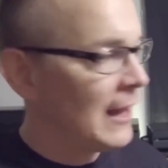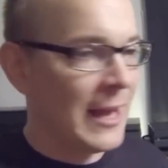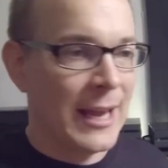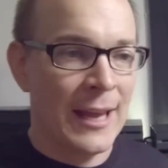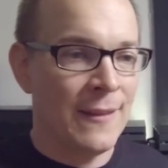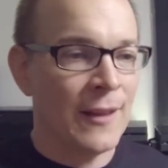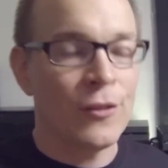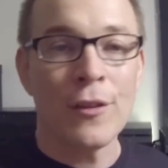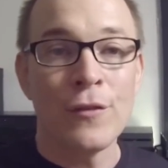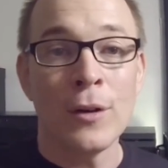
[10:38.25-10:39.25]
and that's
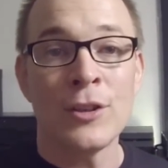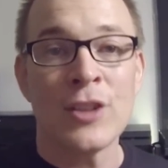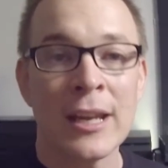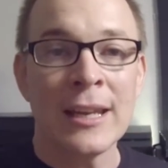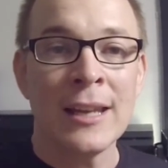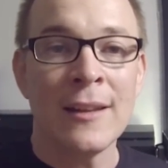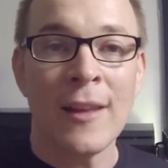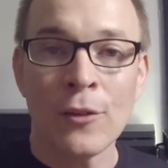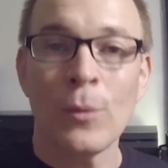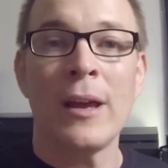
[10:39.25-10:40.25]
the footage I get, and
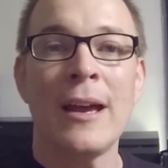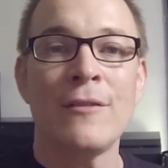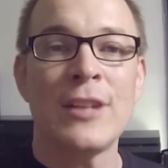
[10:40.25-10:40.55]
that's what I have